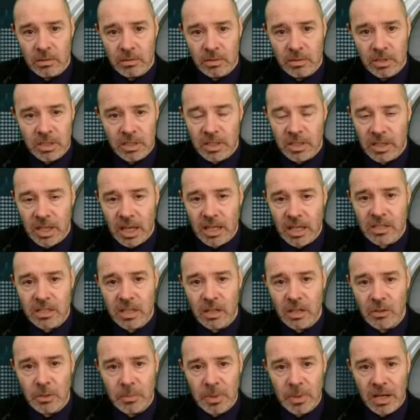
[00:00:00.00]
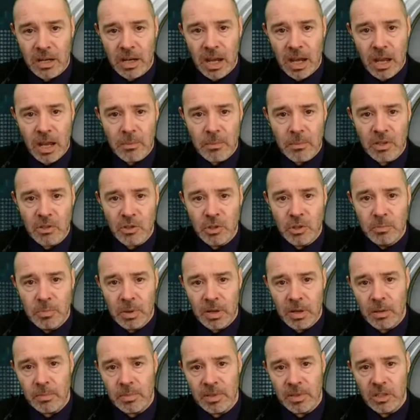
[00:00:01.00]
That's not about how much you
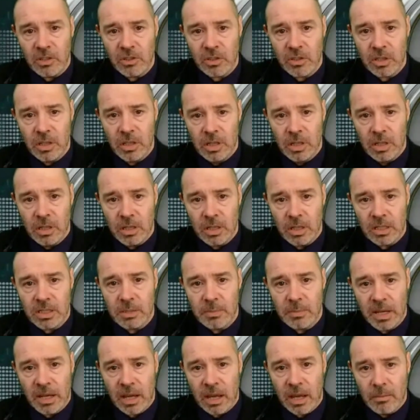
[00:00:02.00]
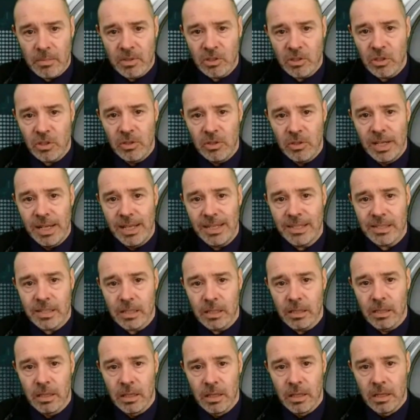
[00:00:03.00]
publish, that's about how much you
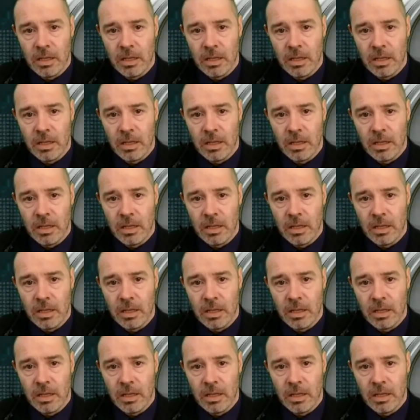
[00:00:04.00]
listen.